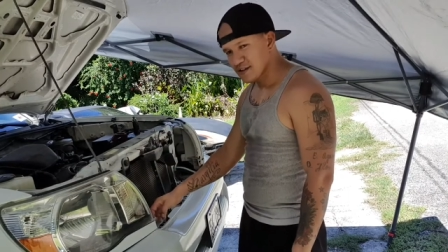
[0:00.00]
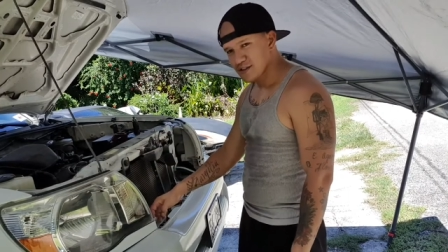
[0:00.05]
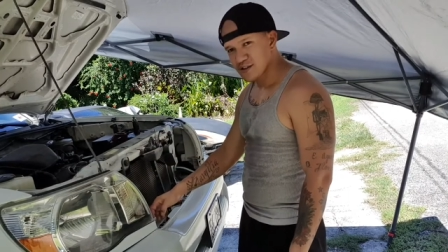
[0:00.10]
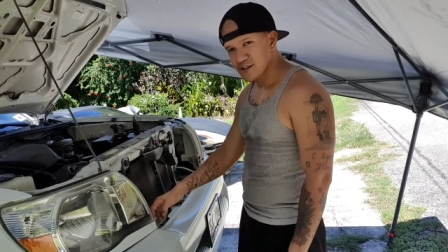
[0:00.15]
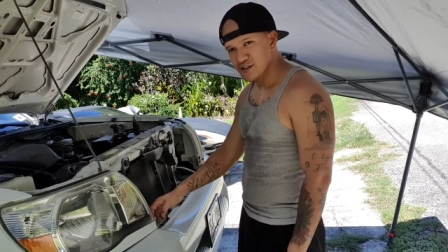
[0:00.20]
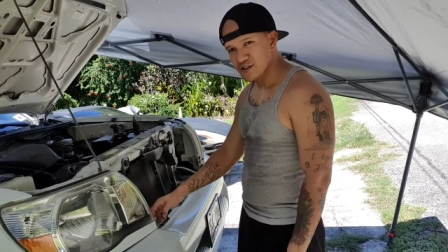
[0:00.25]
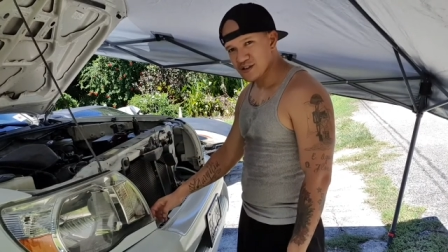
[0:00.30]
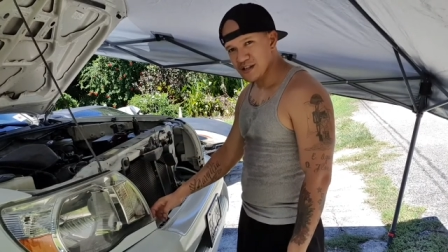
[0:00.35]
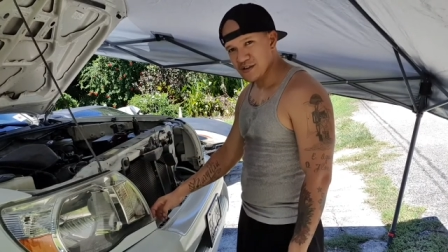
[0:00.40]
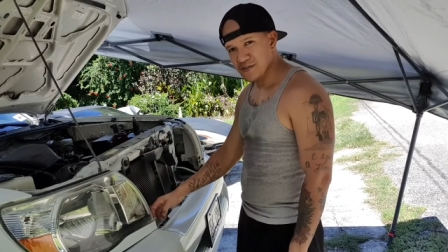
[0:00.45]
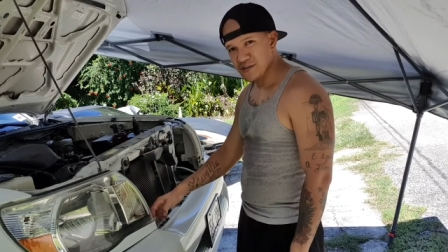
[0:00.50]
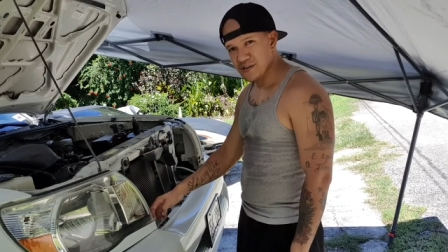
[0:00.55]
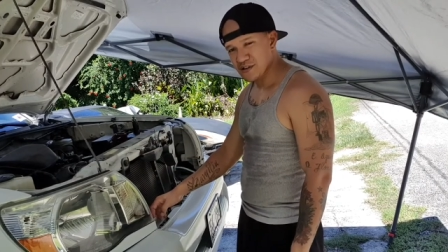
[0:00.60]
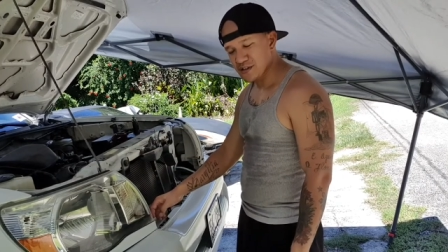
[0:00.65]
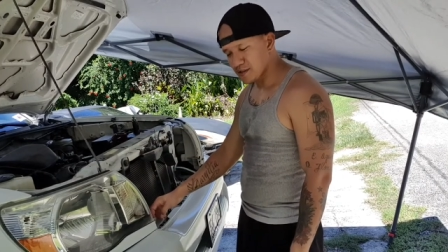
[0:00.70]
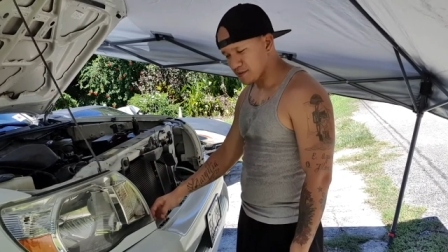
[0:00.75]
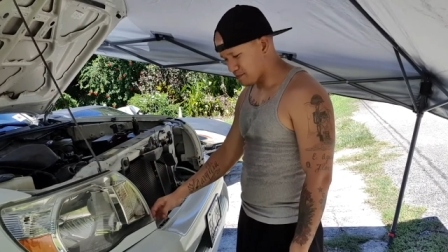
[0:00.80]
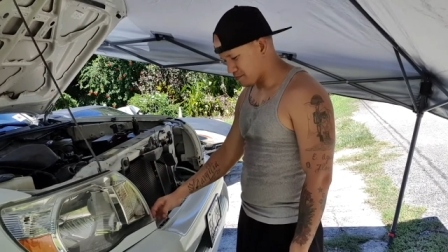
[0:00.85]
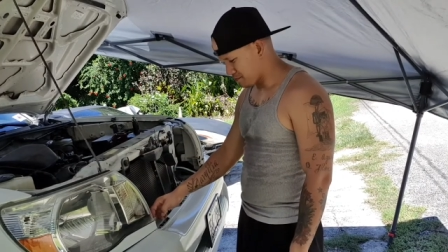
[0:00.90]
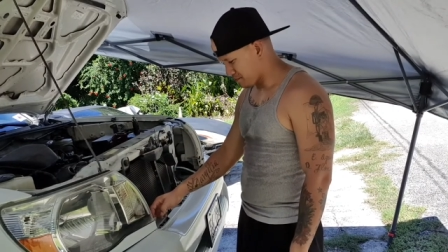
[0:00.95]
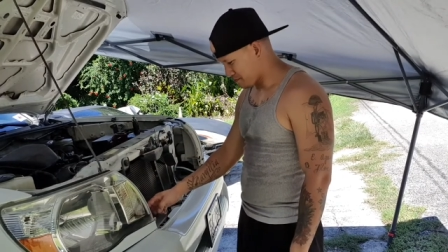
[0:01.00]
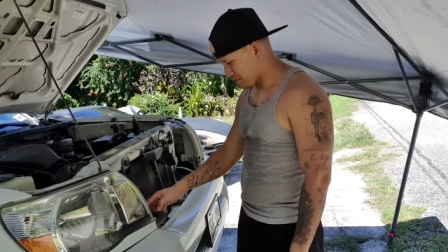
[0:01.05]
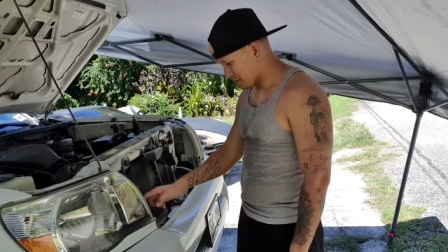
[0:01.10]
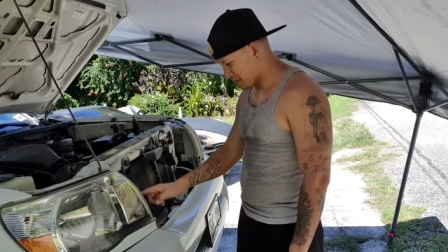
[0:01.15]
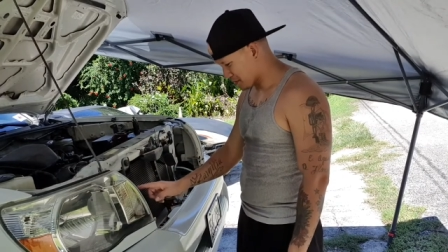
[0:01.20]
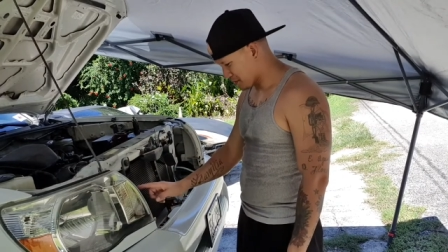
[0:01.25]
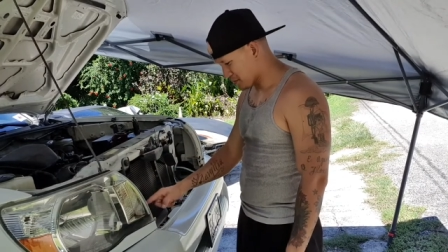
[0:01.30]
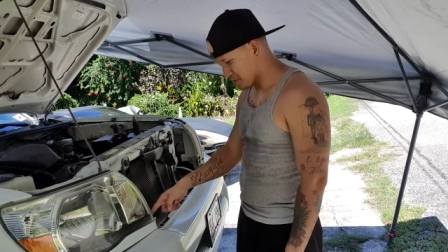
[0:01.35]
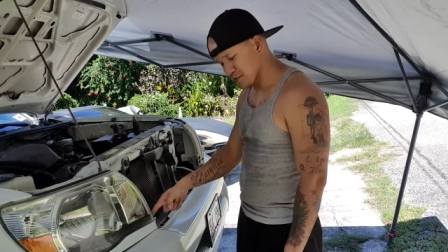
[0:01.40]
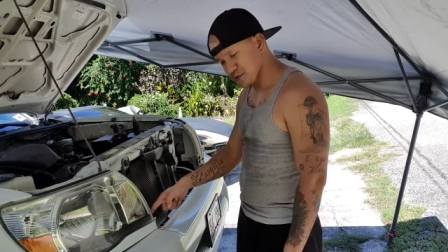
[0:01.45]
doesn't have a clip
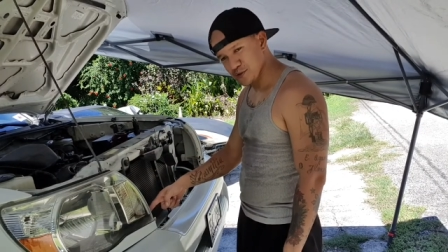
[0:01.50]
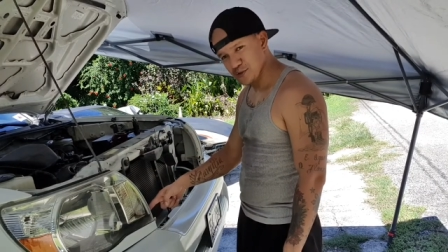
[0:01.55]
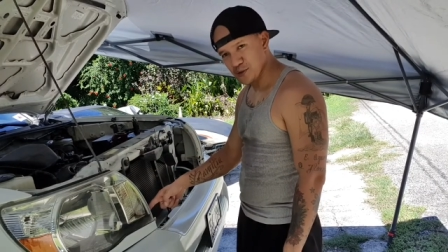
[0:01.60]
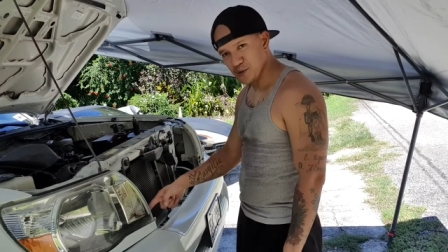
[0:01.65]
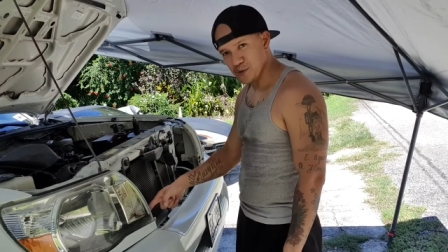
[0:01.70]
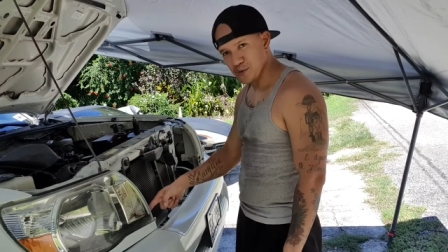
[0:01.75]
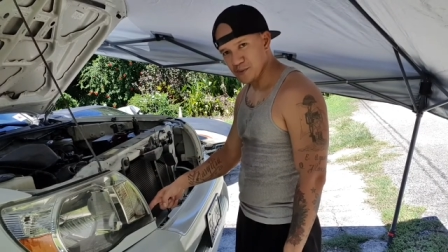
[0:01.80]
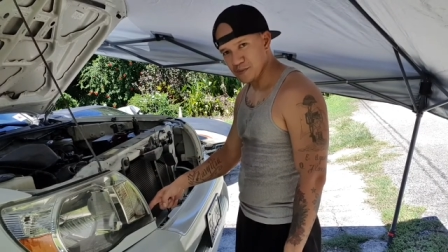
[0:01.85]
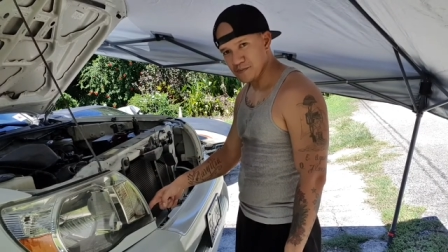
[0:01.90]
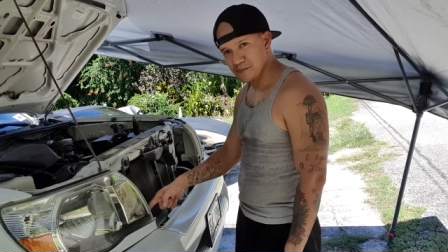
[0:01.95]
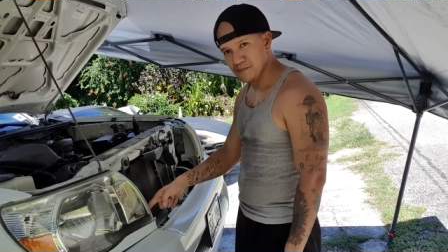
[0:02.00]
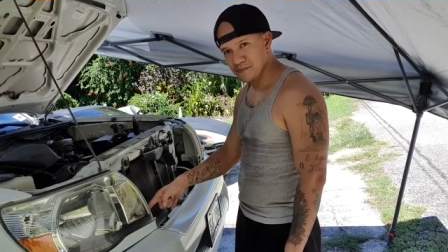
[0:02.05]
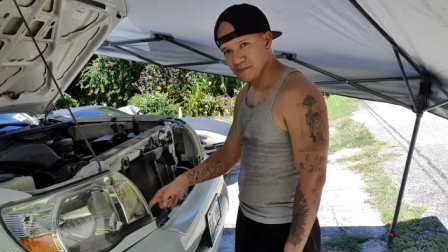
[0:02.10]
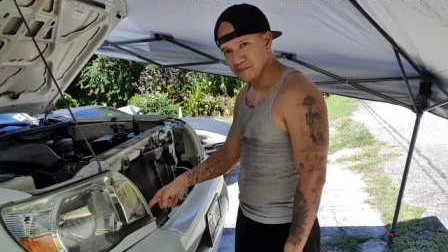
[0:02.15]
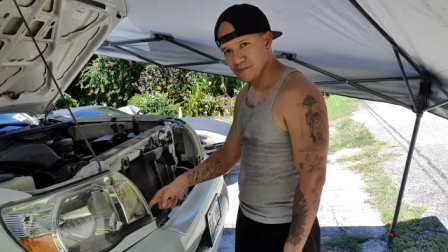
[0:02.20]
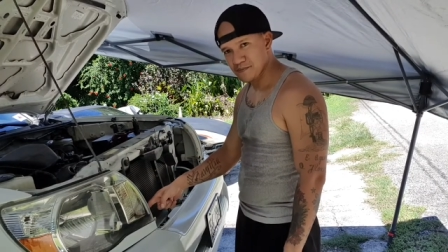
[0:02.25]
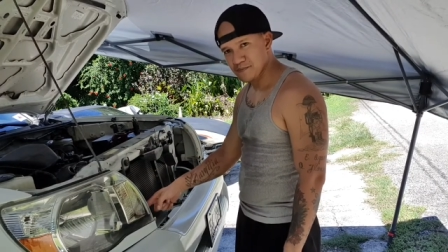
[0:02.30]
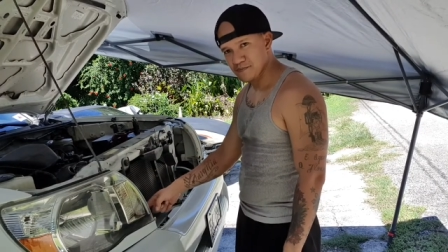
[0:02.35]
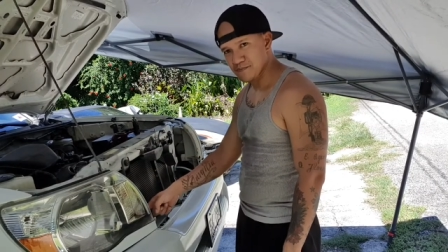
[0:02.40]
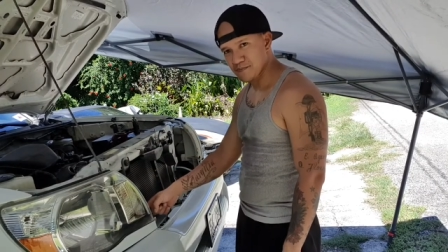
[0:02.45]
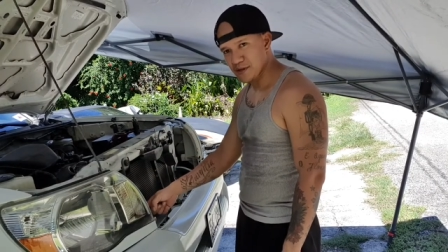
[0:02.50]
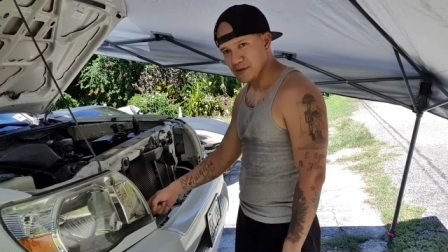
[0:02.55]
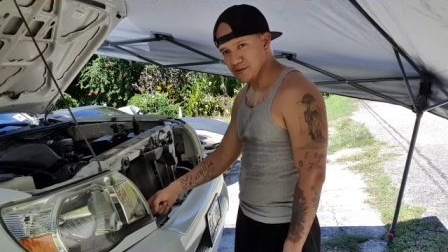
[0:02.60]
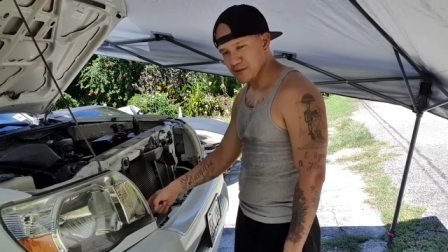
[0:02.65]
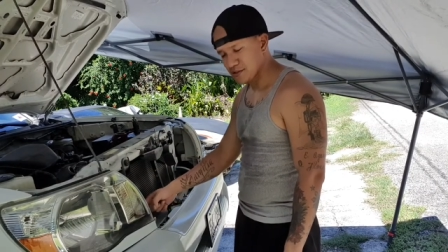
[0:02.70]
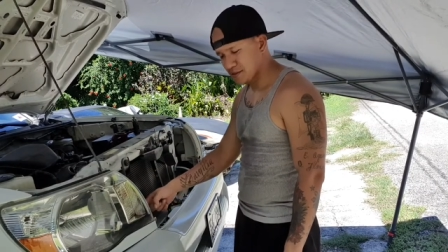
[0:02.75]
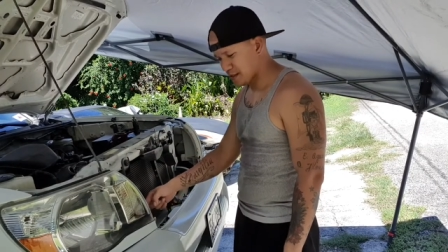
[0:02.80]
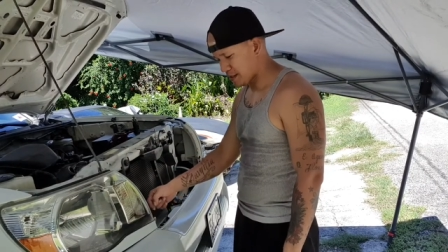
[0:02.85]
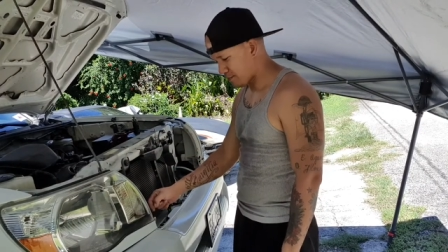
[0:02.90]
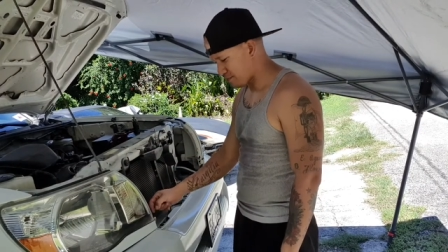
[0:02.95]
because there's no
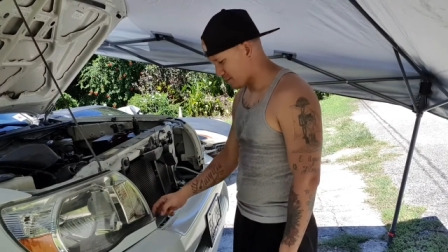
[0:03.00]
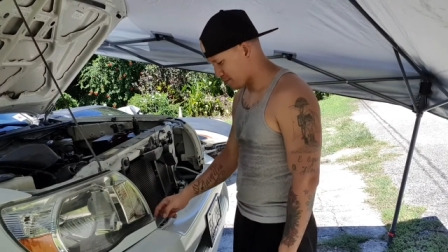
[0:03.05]
mounting tab